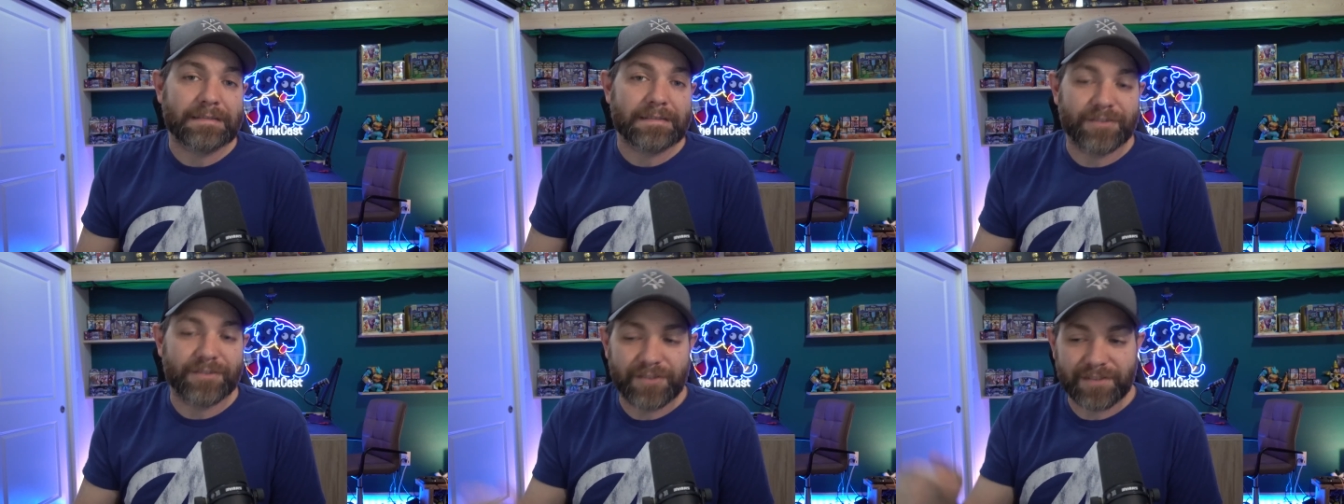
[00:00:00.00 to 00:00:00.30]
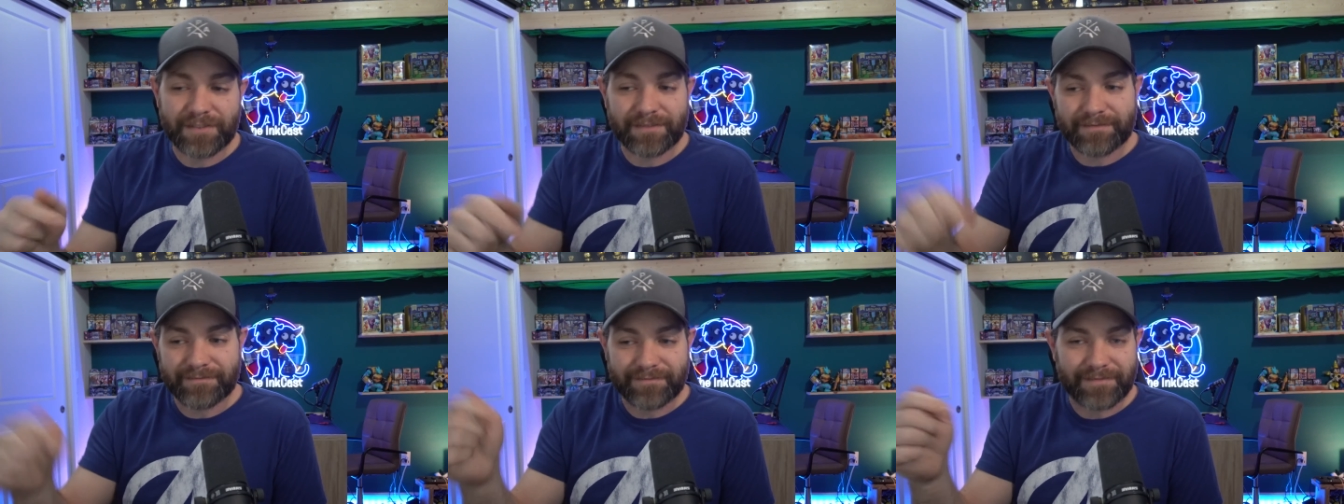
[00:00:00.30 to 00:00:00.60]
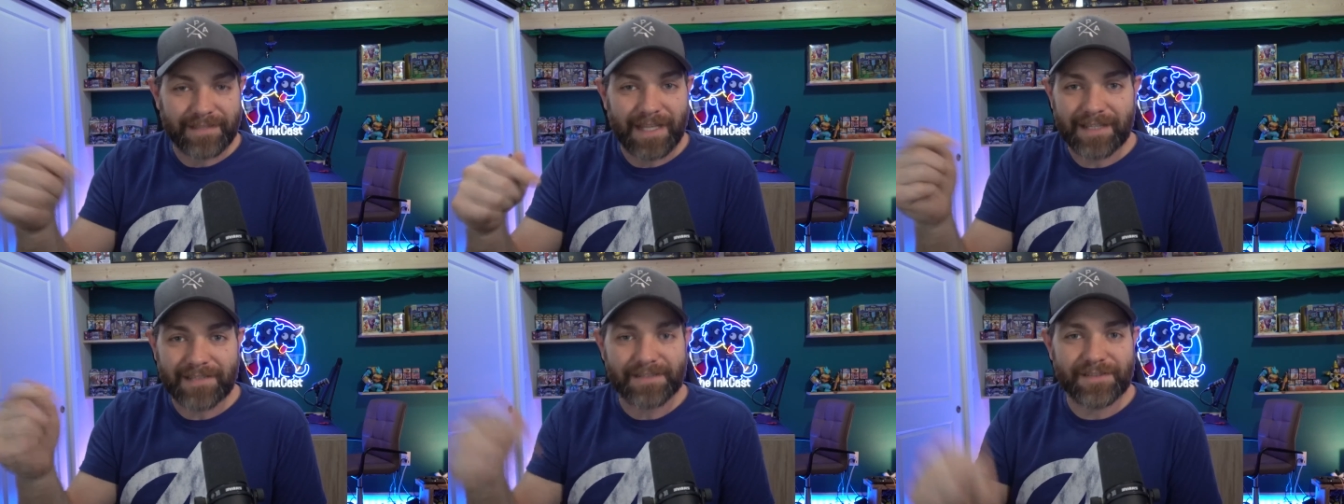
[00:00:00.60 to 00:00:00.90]
Just
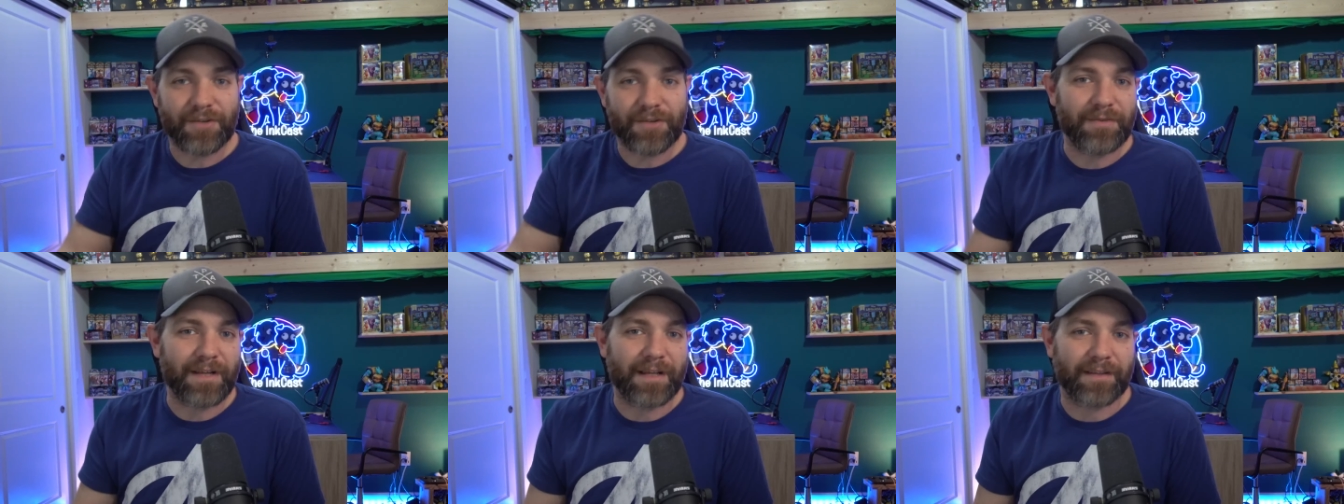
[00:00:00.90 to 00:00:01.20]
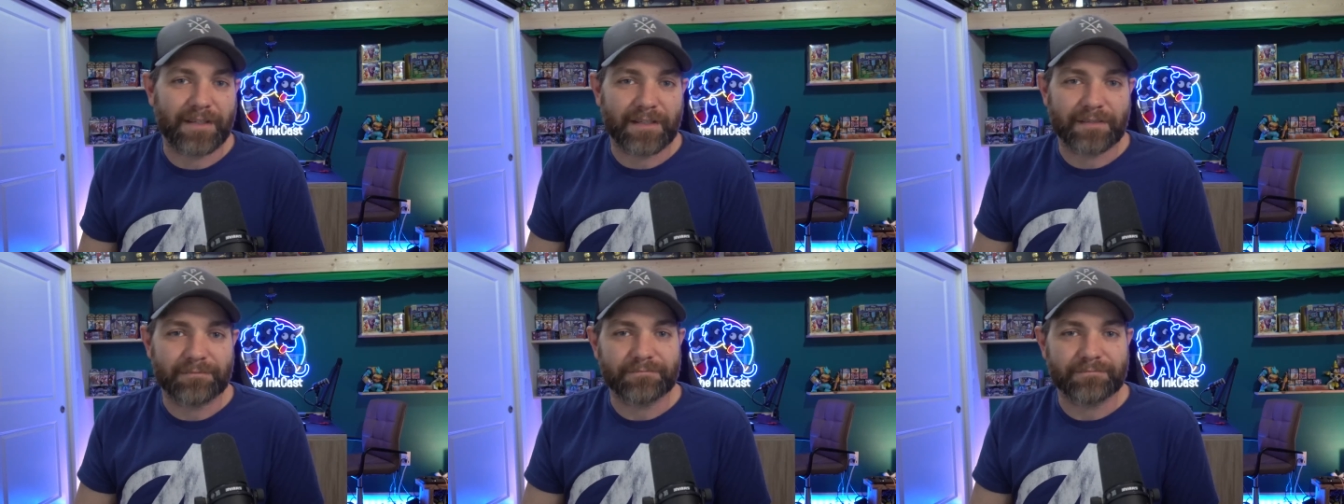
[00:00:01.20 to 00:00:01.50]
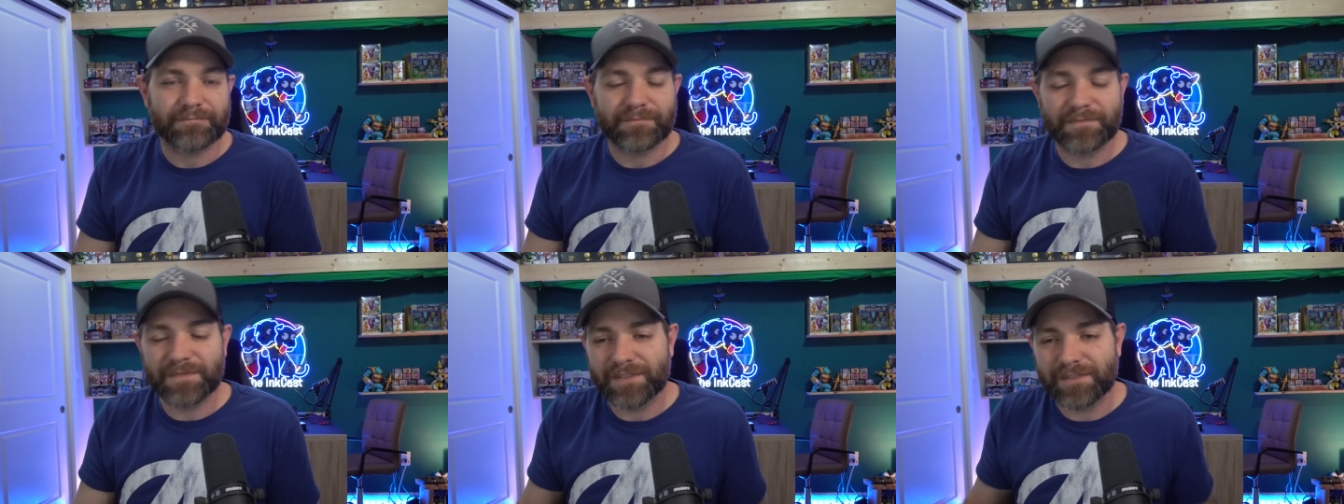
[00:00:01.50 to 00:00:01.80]
let us know down there.
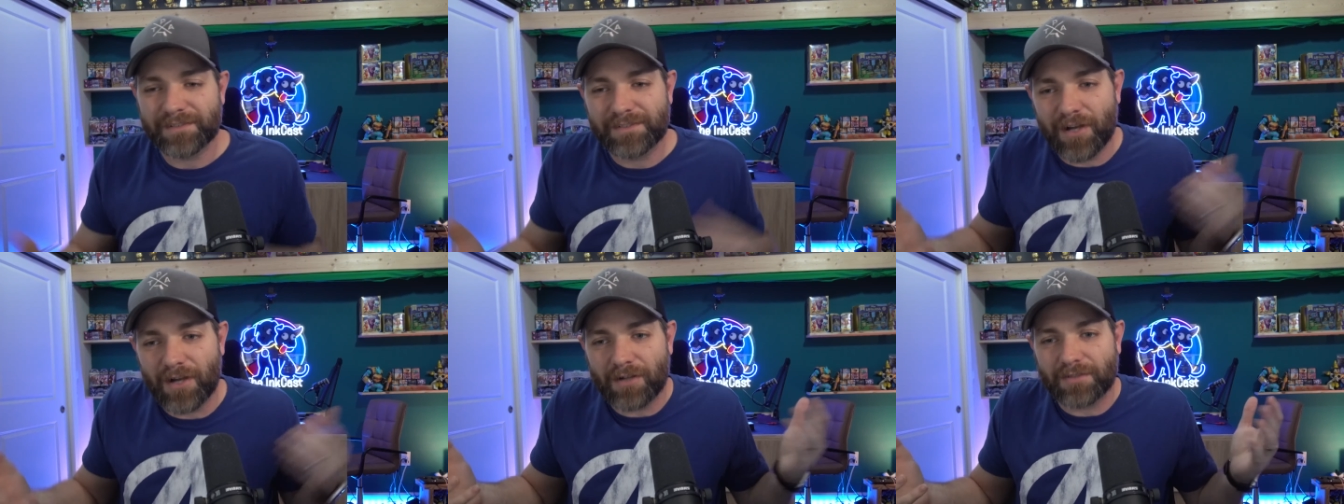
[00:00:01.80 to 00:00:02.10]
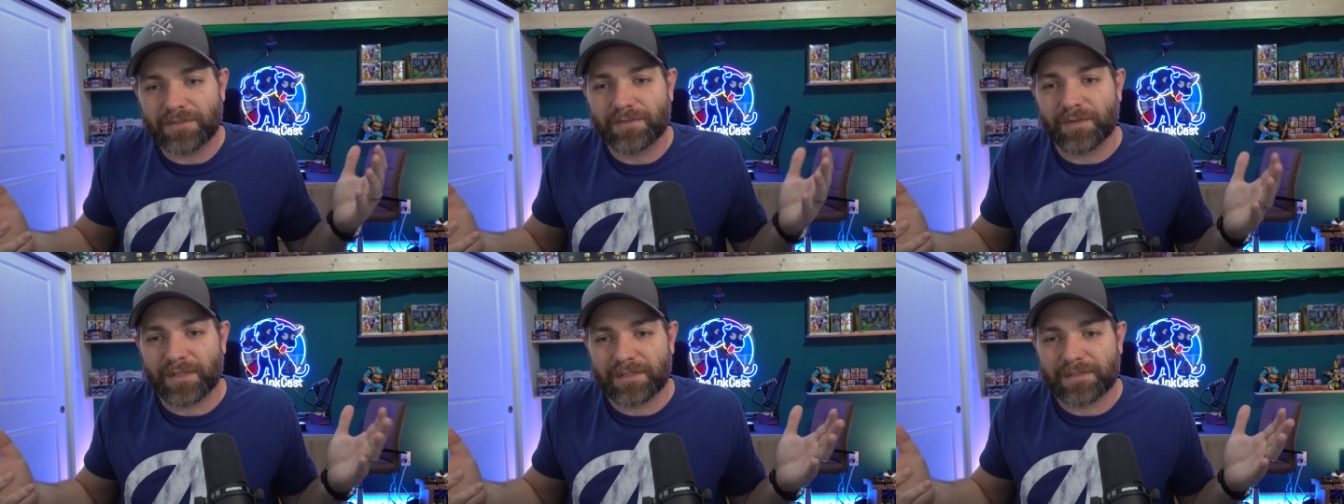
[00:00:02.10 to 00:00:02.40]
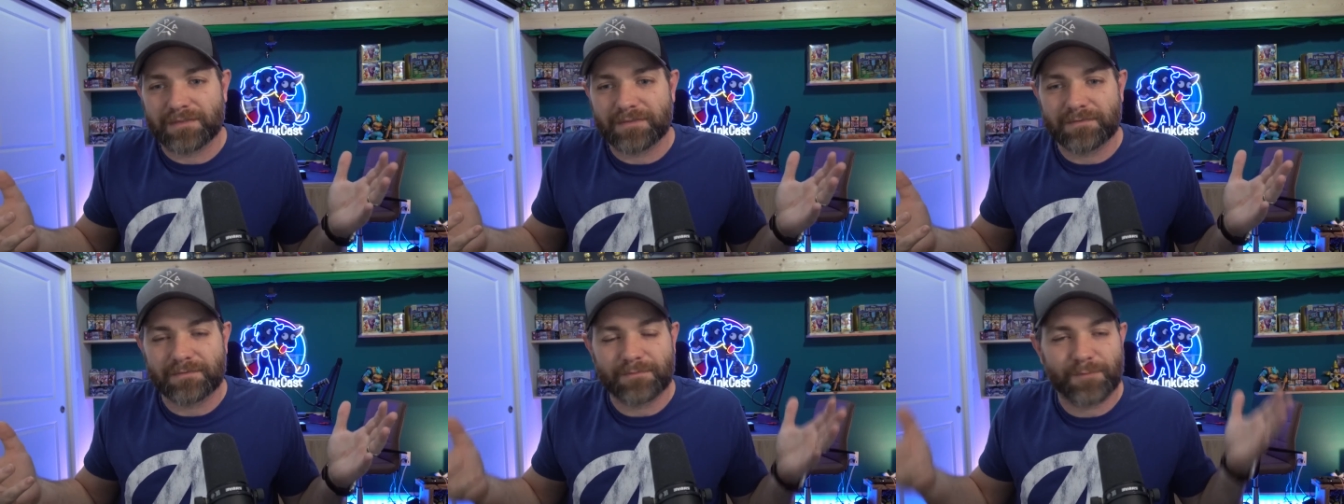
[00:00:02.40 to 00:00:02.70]
Just talk to
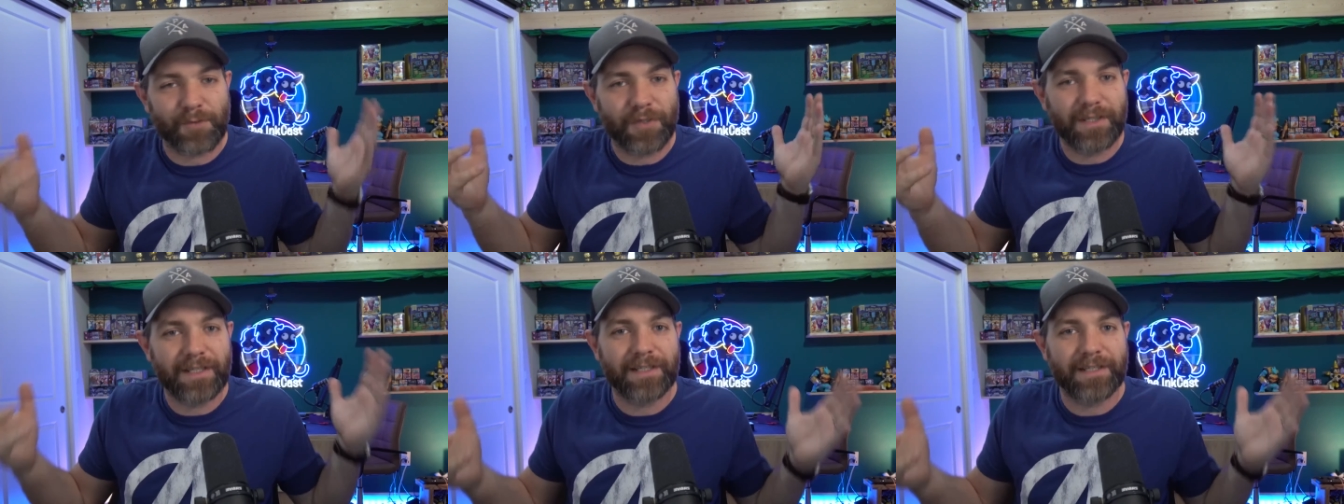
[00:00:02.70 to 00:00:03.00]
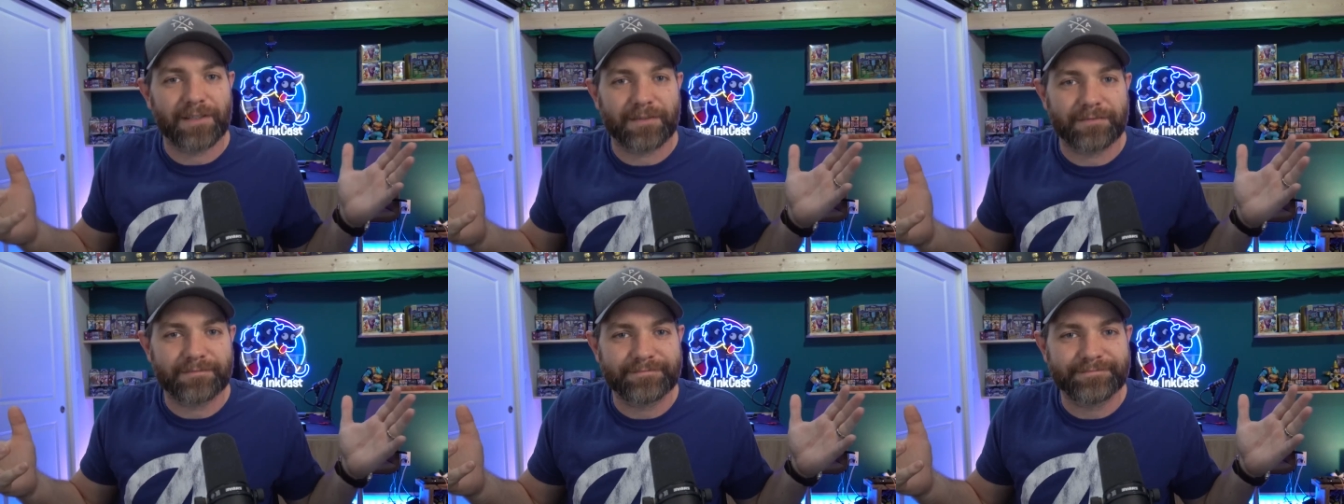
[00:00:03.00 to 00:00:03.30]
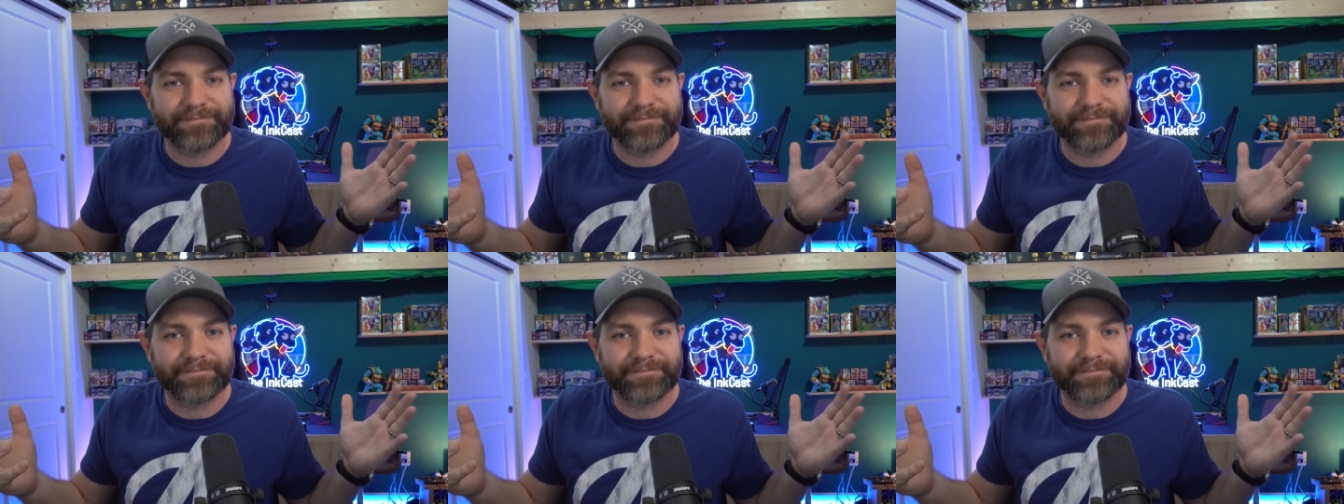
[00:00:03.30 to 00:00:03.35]
us. We're here.